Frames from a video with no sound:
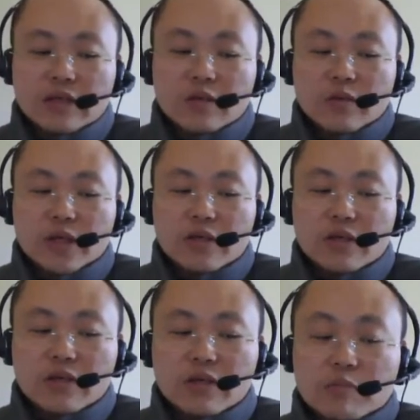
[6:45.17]
We
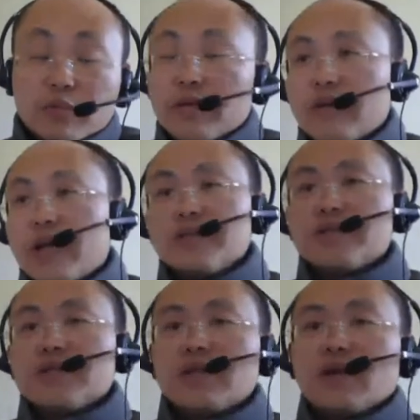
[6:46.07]
can
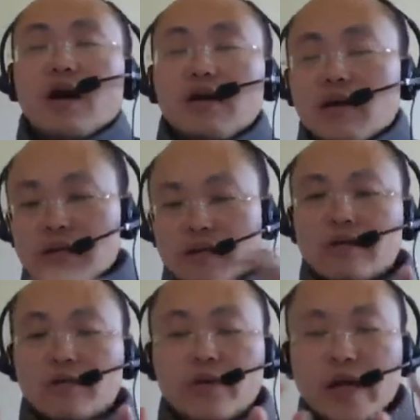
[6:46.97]
prevent the
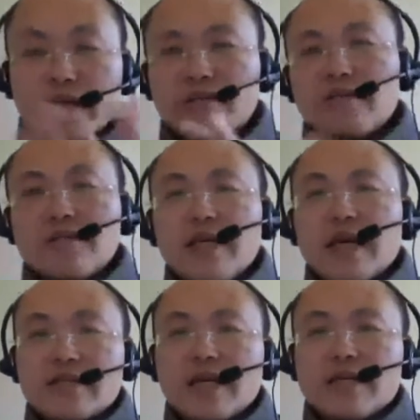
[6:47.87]
unauthorized
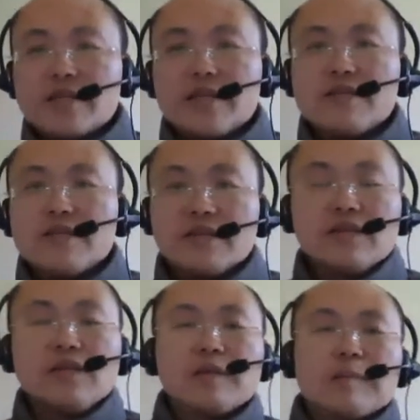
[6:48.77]
CSI sensing.
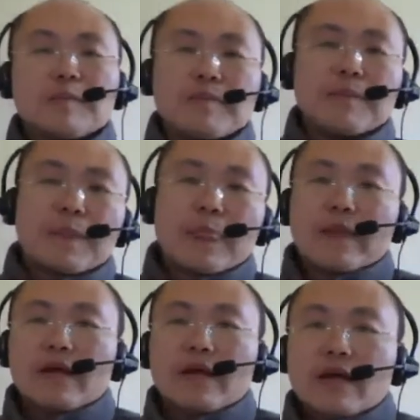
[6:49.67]

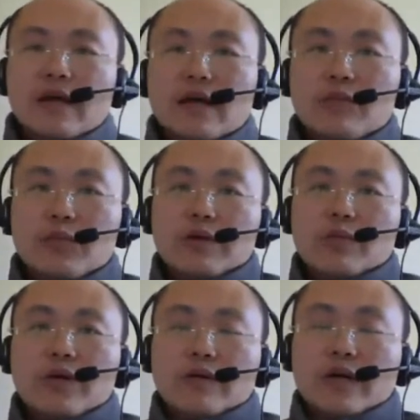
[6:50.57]
And
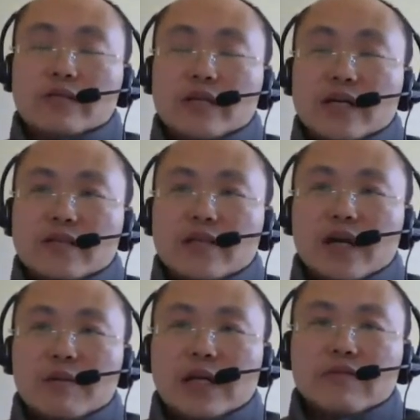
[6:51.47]
we as
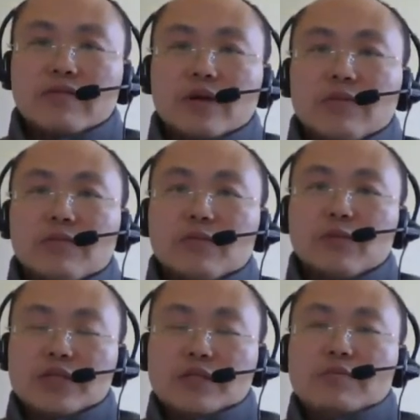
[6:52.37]
SDR platform,
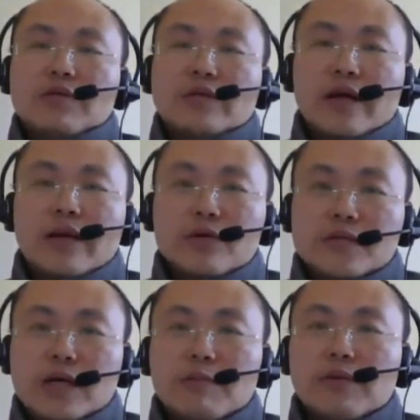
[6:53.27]
we support IQ
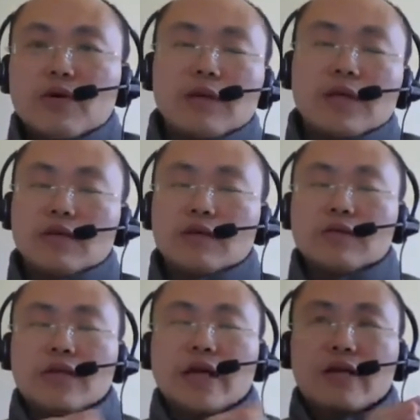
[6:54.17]
sample, but
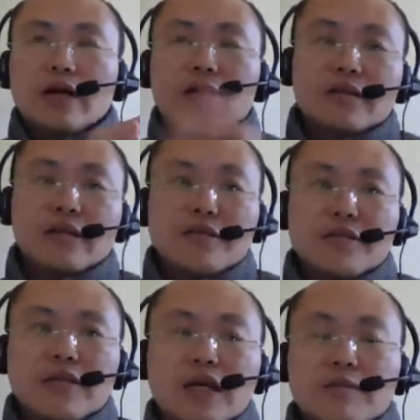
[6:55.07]
not like other
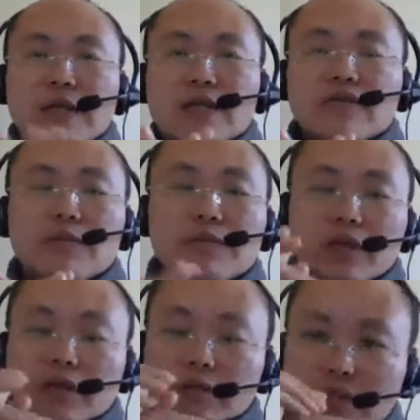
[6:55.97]
SDR platform. They
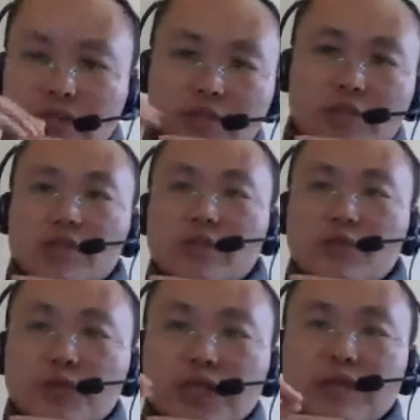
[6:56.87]
always
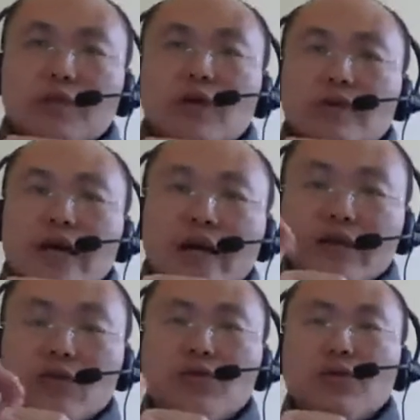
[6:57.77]
stream all the
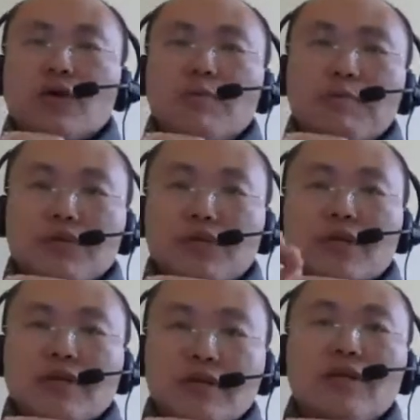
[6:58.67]
IQ to your computer
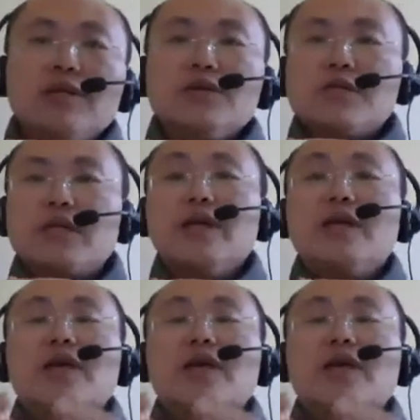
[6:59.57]
continuously.